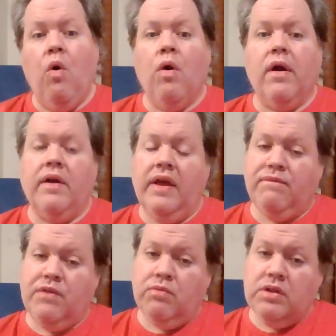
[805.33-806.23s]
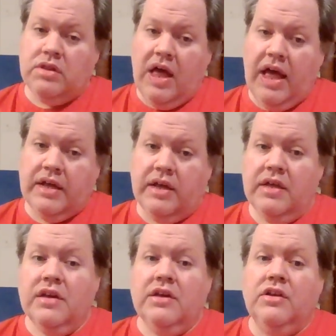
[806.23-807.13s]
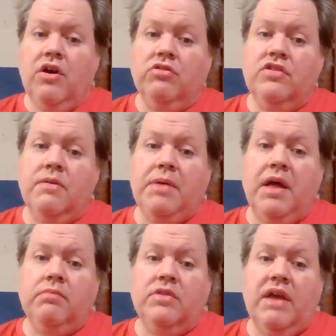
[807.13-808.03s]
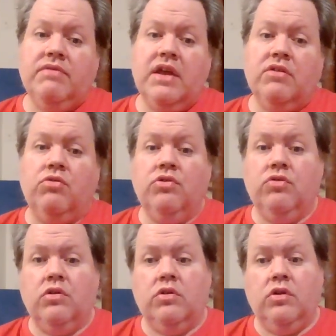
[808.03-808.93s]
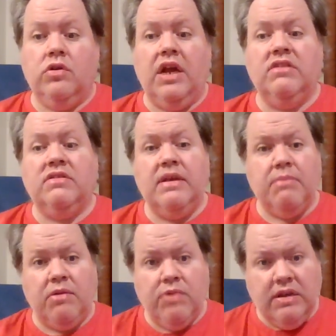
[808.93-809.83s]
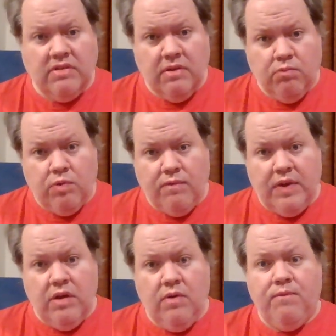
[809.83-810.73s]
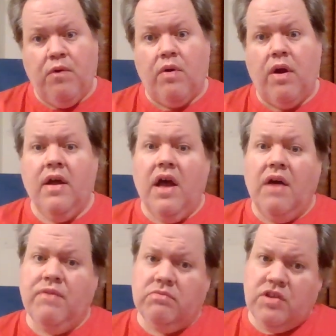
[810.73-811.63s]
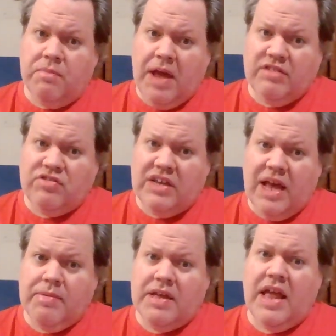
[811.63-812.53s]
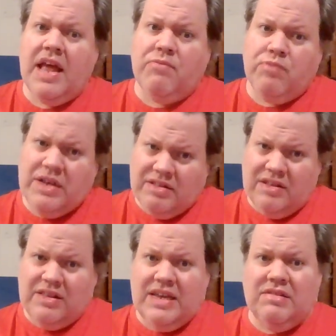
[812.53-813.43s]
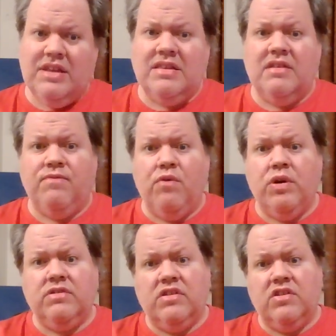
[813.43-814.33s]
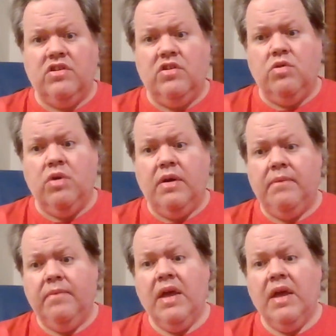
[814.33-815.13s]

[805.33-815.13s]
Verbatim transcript: Or, if you would like, go to the bottom left-hand corner and see my recent review for a film Sebastian Cabot had recently lent his voice to,